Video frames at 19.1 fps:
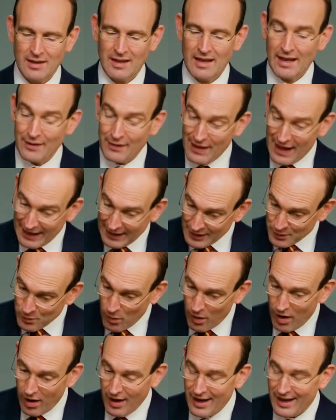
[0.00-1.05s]
And that is
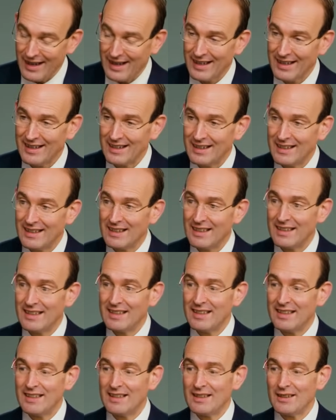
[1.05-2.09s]
why
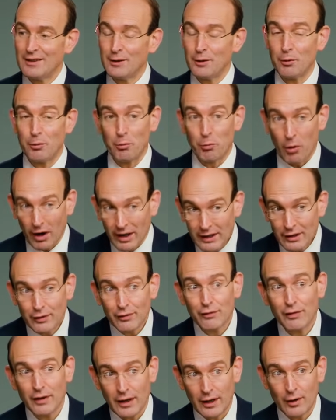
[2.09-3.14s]
the right
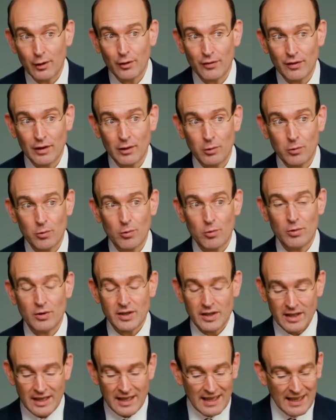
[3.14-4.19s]
fear of the Lord
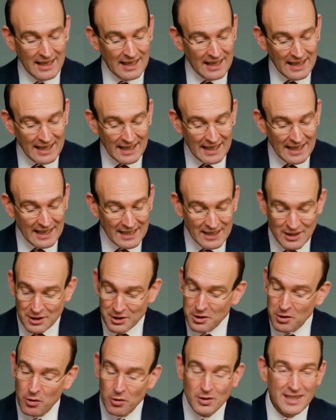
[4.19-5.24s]
is
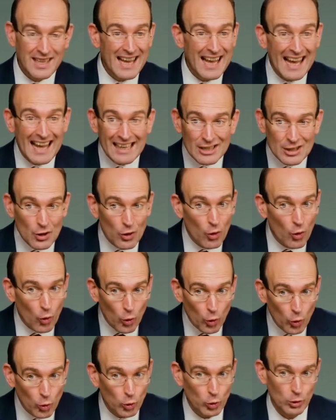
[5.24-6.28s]
not at
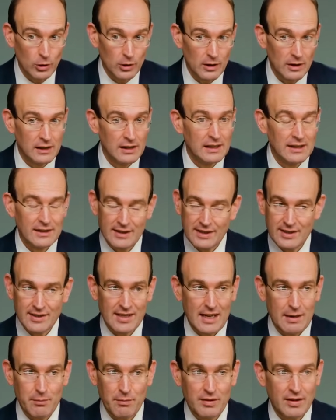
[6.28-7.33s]
all the
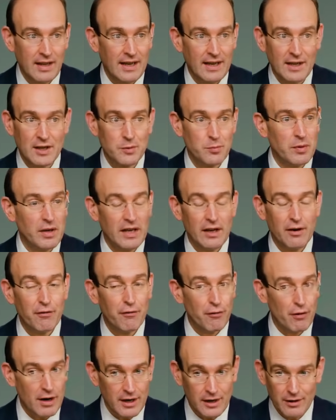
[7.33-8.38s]
same thing as being
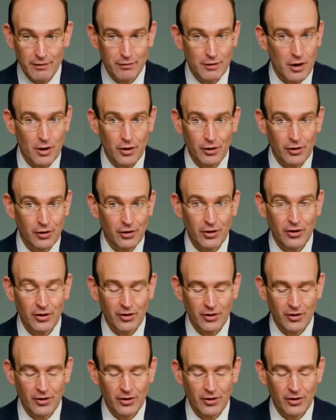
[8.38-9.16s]
afraid of God.